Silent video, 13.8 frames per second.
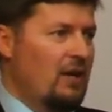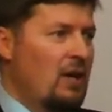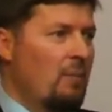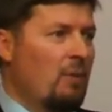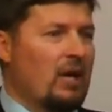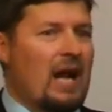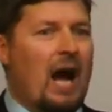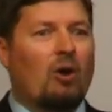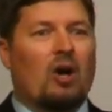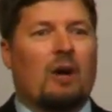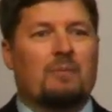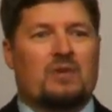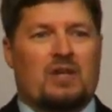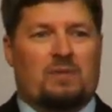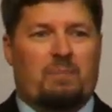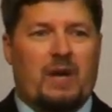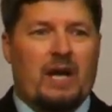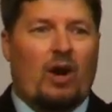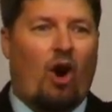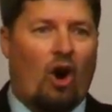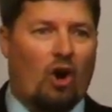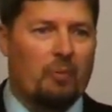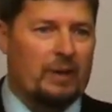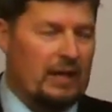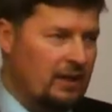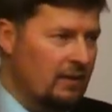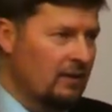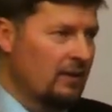But now comes this big
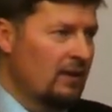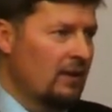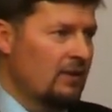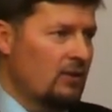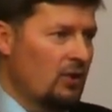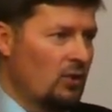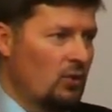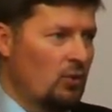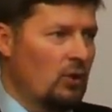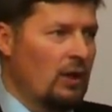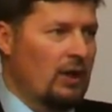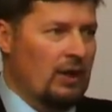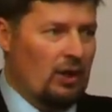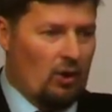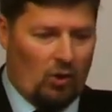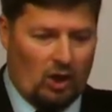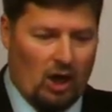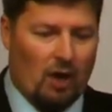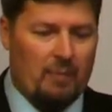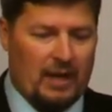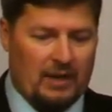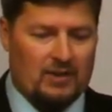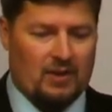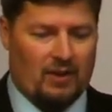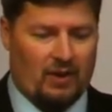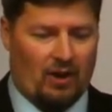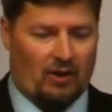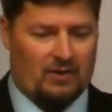army to, you know, come into
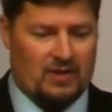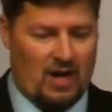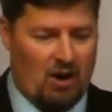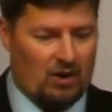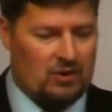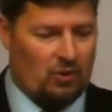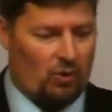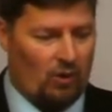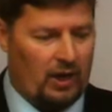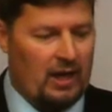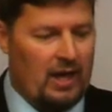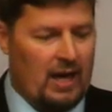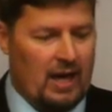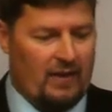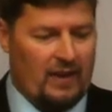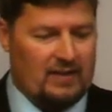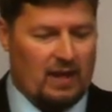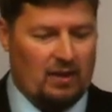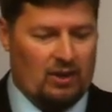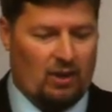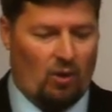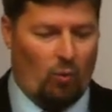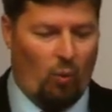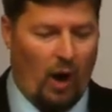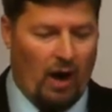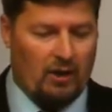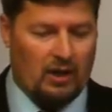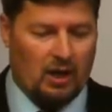their territory. And they said, You know,
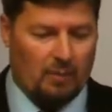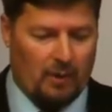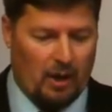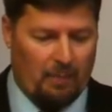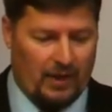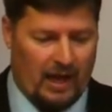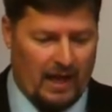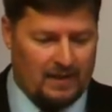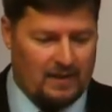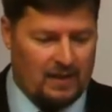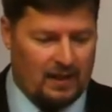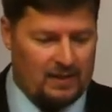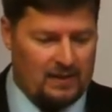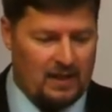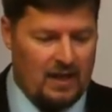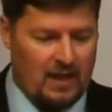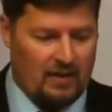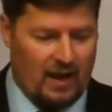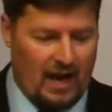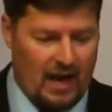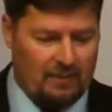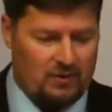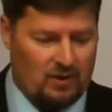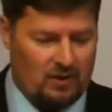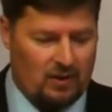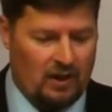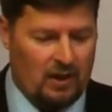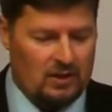why are you coming up against us? And they
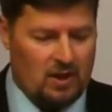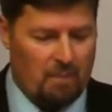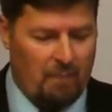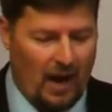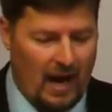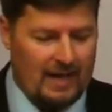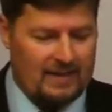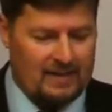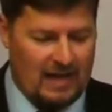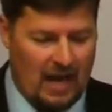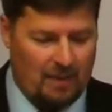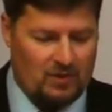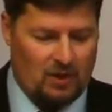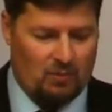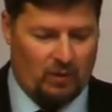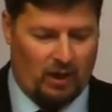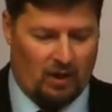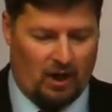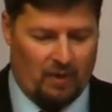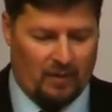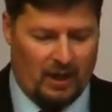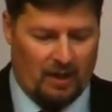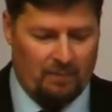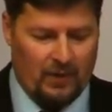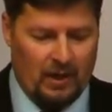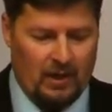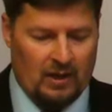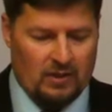answered, To bind Samson we are come
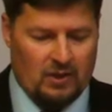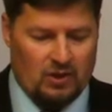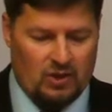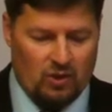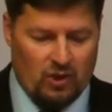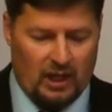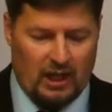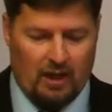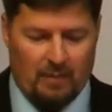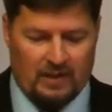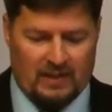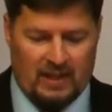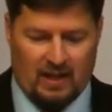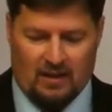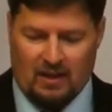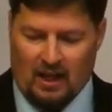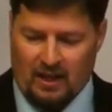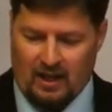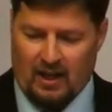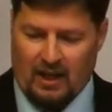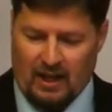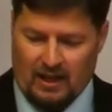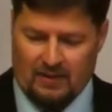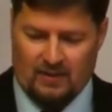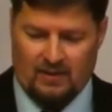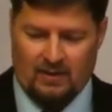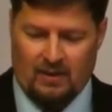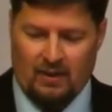up, to do to him as he hath done to
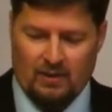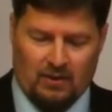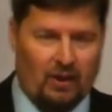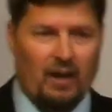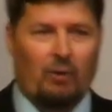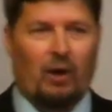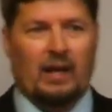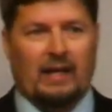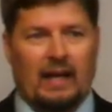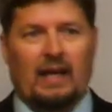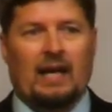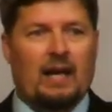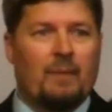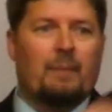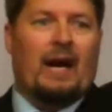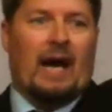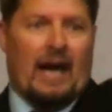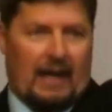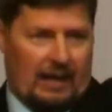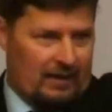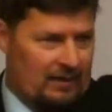us. So they want to get him back